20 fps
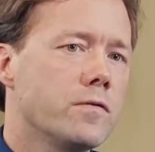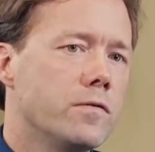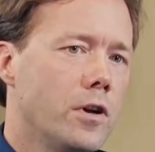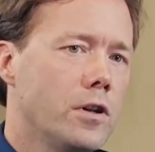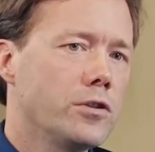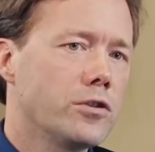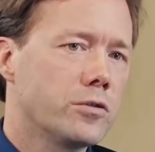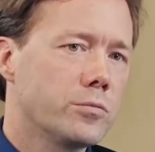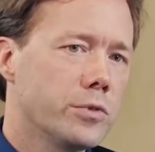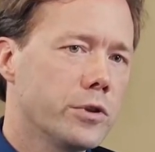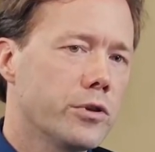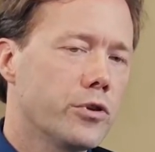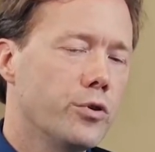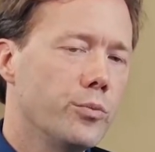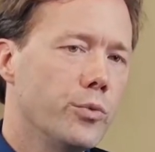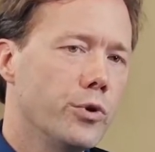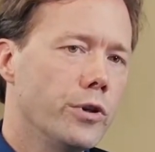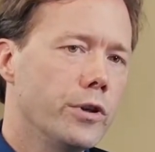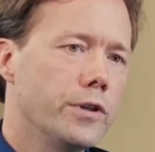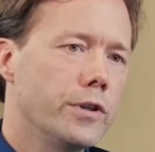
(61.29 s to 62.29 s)
vulnerable
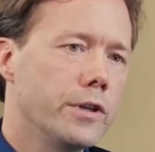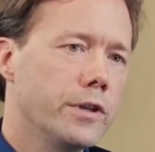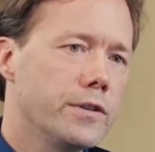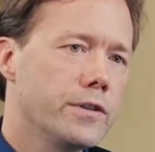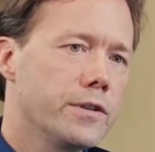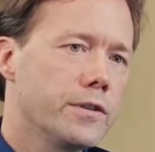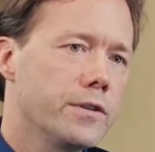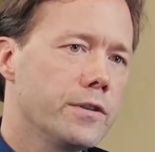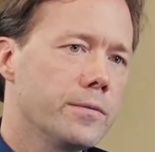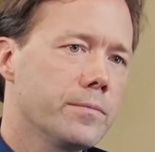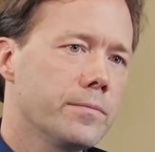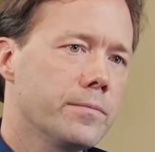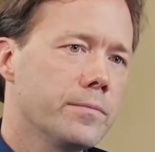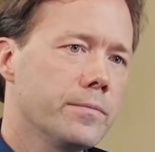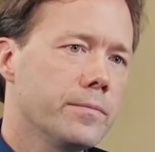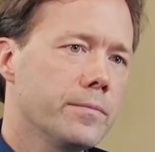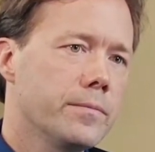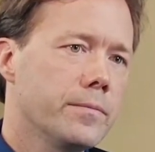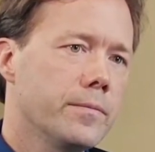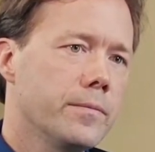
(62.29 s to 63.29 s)
communities.
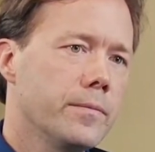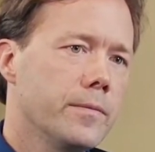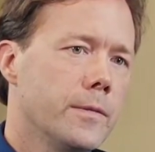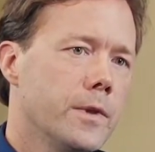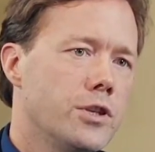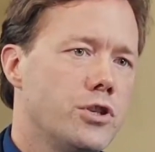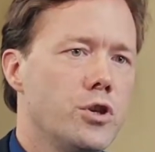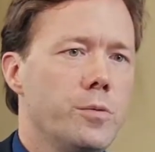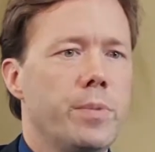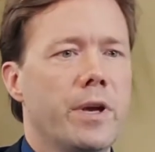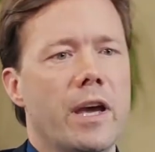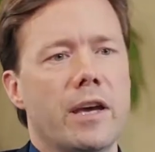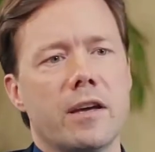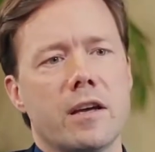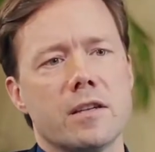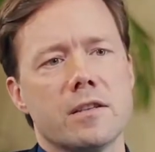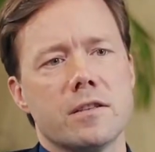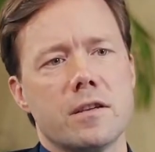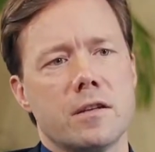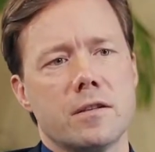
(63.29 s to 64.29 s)
The GBA
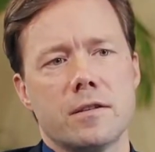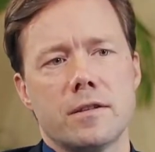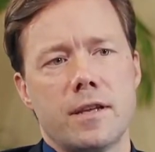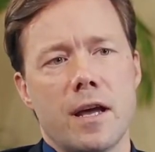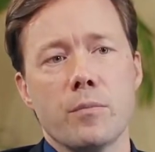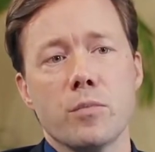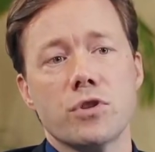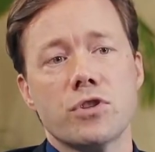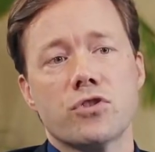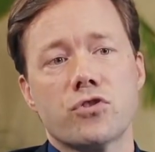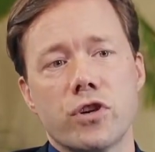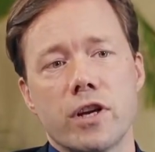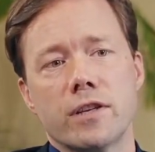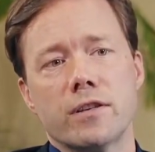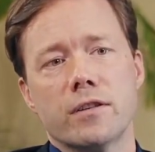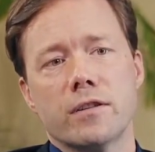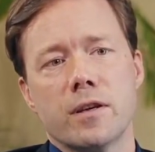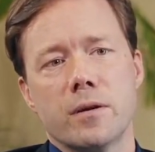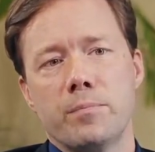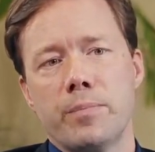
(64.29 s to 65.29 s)
has
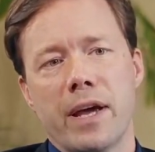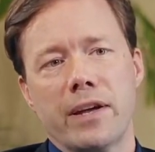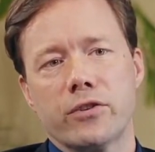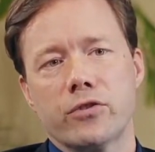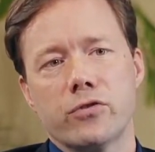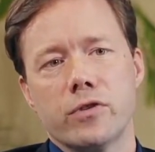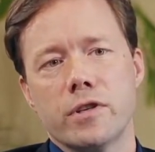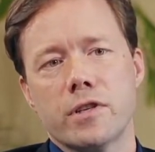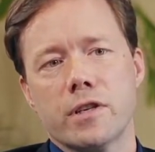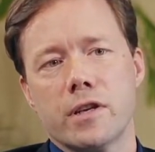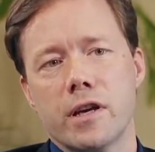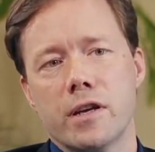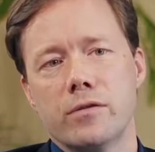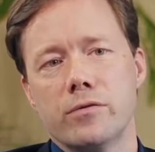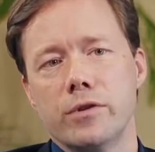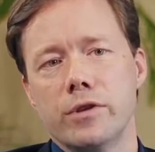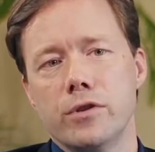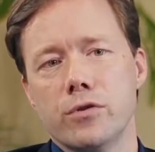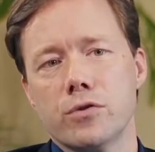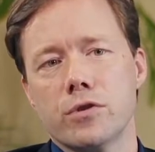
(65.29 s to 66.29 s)
demonstrated that batteries can
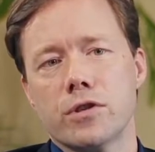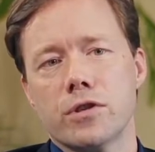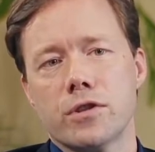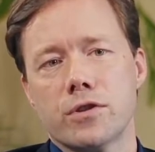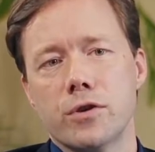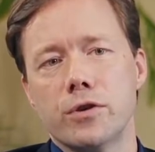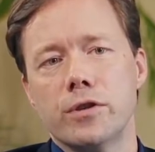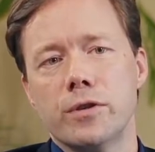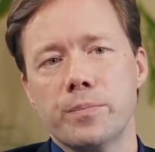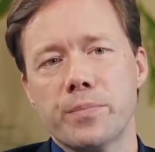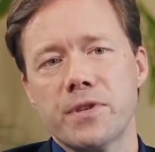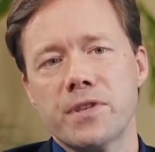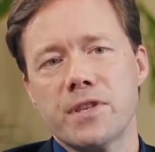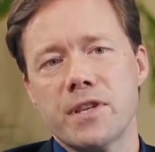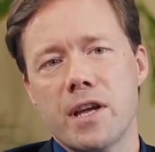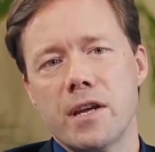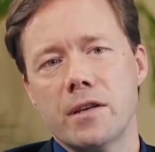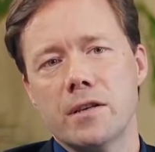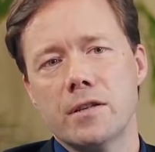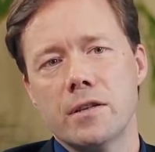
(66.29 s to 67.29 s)
reduce
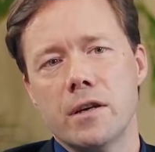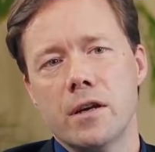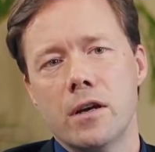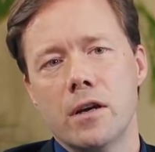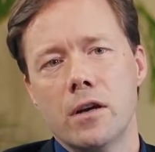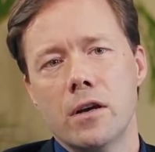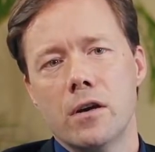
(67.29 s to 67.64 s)
30%